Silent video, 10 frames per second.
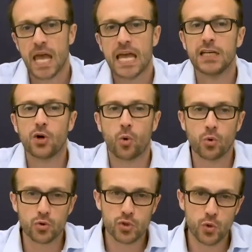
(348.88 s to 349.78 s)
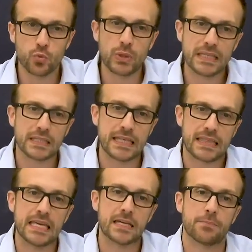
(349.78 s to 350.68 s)
And in order to really
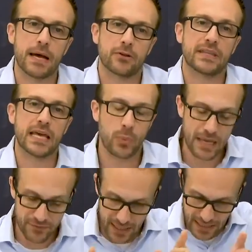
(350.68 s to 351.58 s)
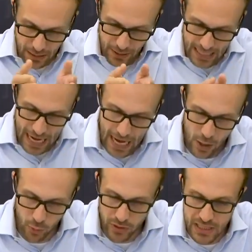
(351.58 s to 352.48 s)
think about that, we have to think about
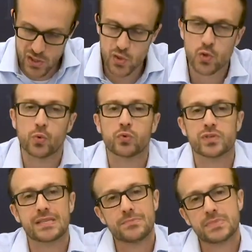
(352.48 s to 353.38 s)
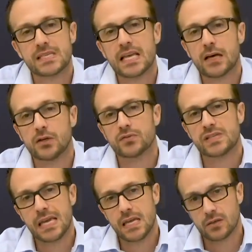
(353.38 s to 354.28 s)
how these tools
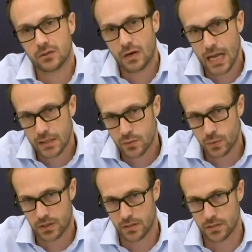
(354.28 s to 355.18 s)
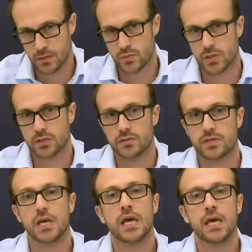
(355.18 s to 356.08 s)
themselves interact with the
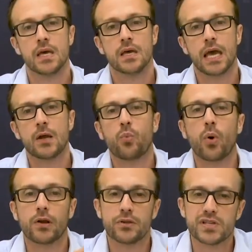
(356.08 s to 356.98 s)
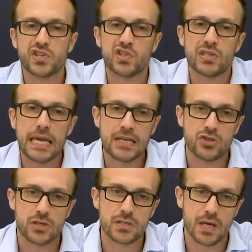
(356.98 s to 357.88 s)
users and what are the
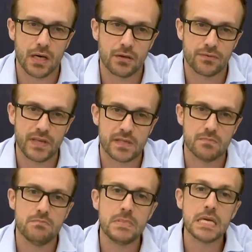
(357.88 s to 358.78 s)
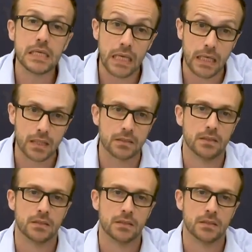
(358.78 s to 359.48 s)
stages of this meeting